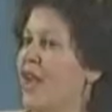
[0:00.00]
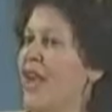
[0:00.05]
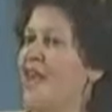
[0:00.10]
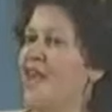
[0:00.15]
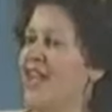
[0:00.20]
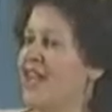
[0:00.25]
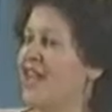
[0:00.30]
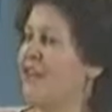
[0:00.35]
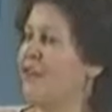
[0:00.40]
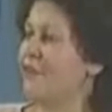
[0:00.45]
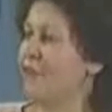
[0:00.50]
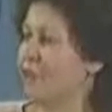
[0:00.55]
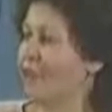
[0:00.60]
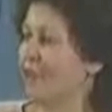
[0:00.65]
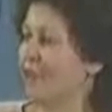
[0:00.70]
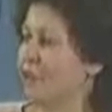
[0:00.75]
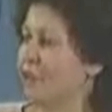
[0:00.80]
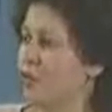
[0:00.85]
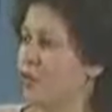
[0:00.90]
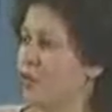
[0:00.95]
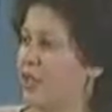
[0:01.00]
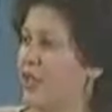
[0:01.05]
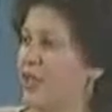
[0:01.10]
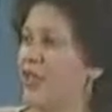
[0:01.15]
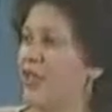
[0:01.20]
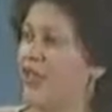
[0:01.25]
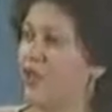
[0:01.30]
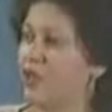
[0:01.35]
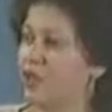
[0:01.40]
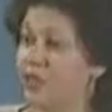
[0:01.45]
have any value,
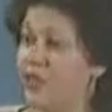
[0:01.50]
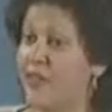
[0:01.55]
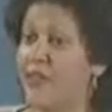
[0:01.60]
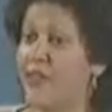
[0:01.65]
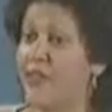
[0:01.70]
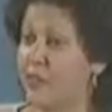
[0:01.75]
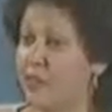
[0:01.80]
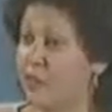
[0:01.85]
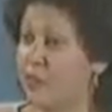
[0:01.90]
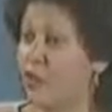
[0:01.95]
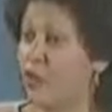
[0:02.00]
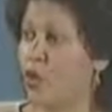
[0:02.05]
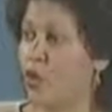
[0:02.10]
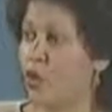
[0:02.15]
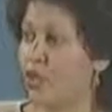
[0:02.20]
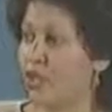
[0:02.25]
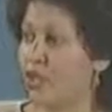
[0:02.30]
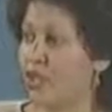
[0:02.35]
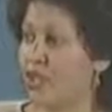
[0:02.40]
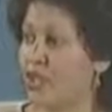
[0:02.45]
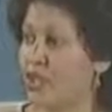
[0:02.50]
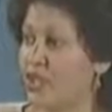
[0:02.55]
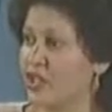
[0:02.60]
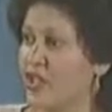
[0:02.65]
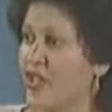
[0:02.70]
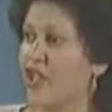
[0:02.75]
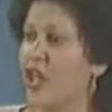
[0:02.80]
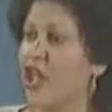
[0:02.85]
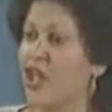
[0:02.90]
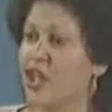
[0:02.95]
even though they've been with the
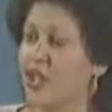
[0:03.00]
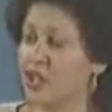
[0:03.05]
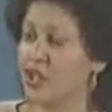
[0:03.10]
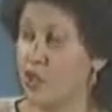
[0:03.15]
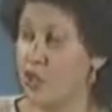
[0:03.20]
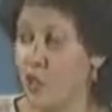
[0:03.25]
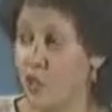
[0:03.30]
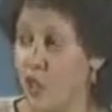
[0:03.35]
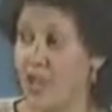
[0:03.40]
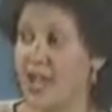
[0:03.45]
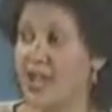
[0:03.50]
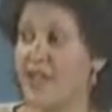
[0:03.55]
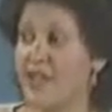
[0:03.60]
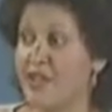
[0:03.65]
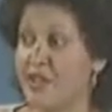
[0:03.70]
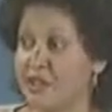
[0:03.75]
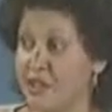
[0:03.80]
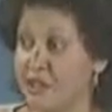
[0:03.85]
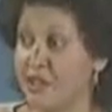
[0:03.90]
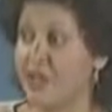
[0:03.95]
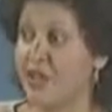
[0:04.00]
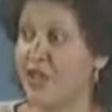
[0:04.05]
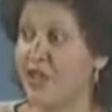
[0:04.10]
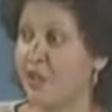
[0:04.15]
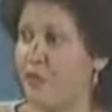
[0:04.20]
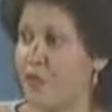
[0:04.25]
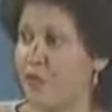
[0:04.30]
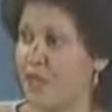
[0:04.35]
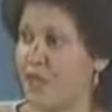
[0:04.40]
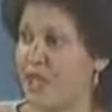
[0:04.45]
corporation 20, 30,
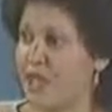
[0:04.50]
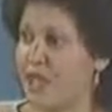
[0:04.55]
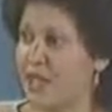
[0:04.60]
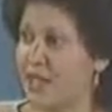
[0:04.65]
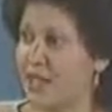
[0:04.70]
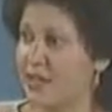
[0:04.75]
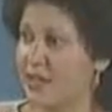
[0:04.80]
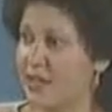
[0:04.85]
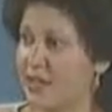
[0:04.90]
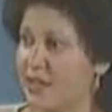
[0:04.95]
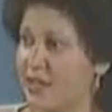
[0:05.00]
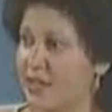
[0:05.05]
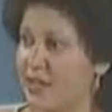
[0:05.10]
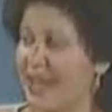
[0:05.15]
40 years.